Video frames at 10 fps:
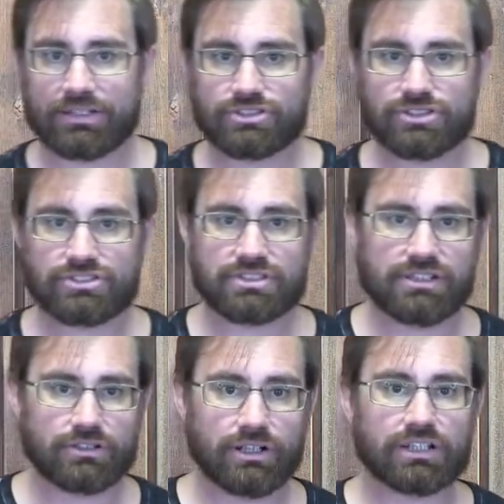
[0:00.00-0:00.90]
just
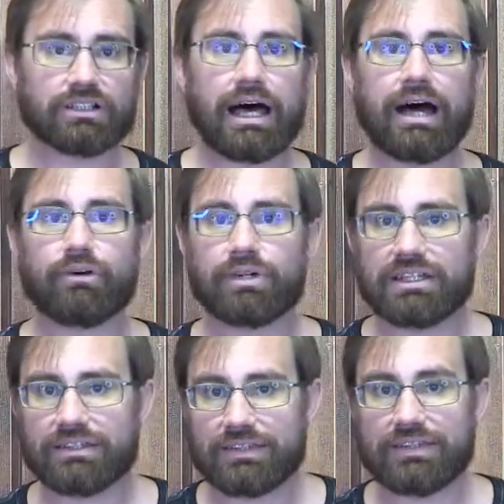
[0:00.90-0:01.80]

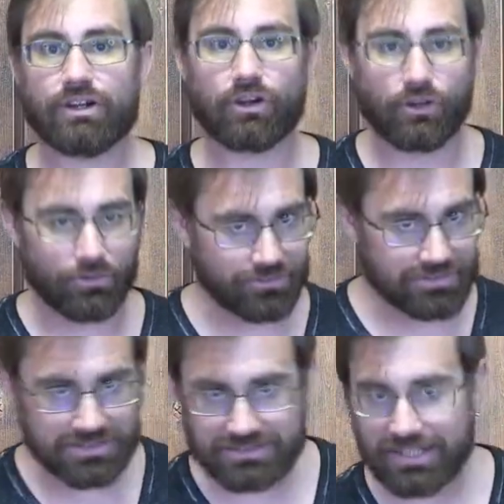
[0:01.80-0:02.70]
allowing the earth
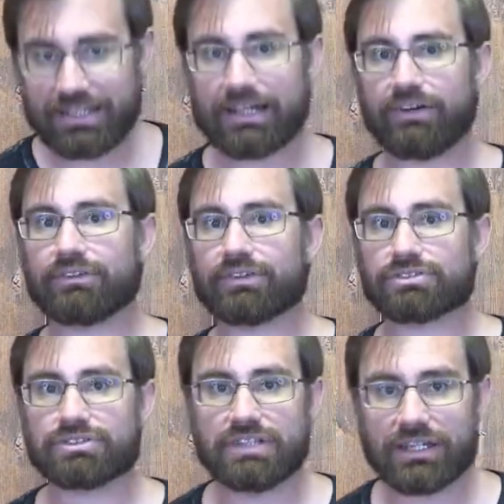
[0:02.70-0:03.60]
to take out
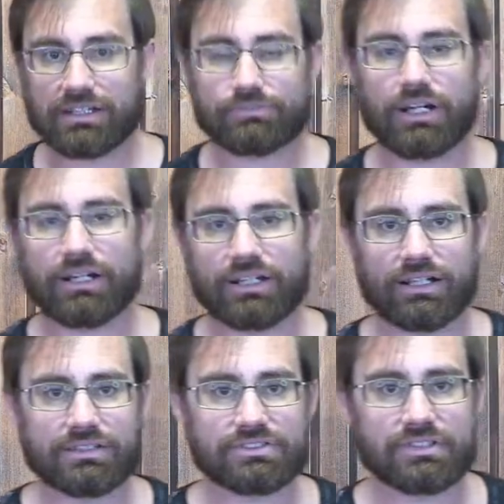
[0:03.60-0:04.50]
those negative
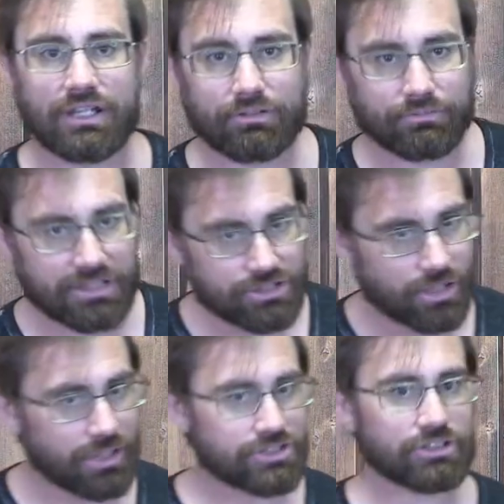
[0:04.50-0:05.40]
ions,
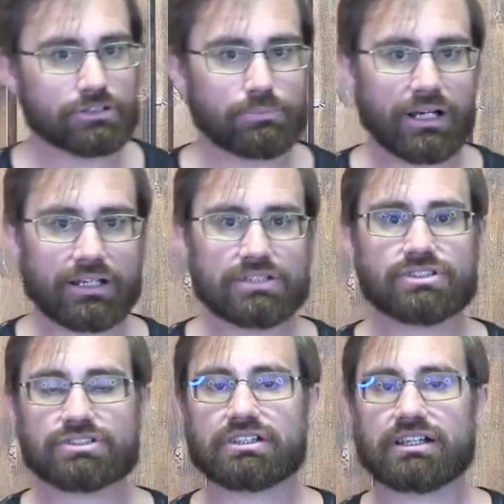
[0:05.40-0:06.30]
recharging your body
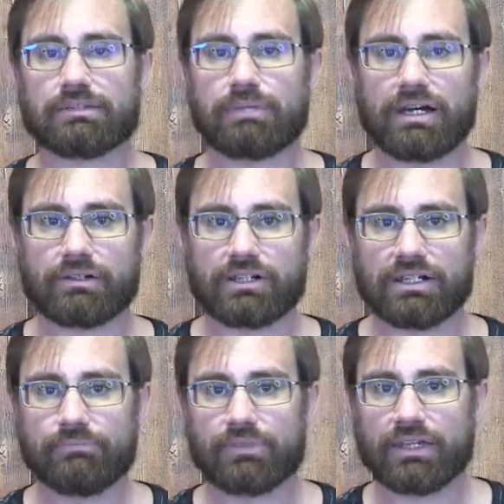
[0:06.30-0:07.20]
just like a battery,